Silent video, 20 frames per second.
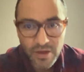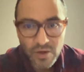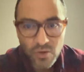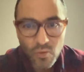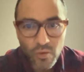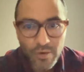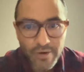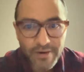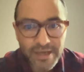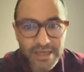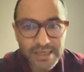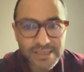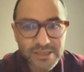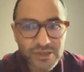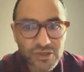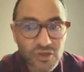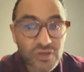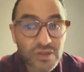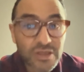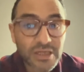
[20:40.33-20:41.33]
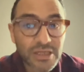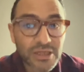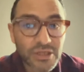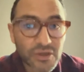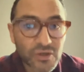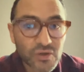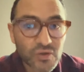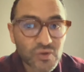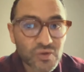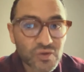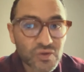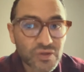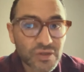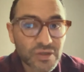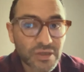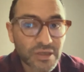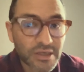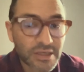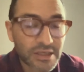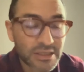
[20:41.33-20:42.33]
whereas total dose
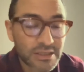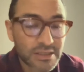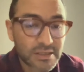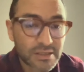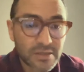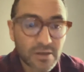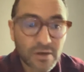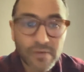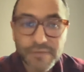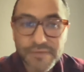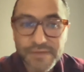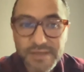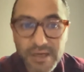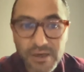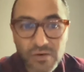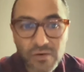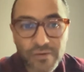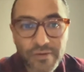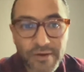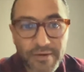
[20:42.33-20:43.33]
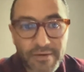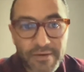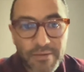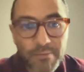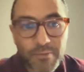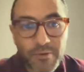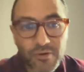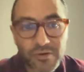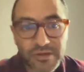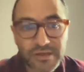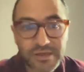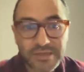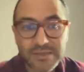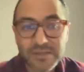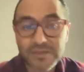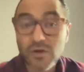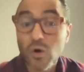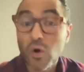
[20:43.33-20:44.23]
is of secondary importance,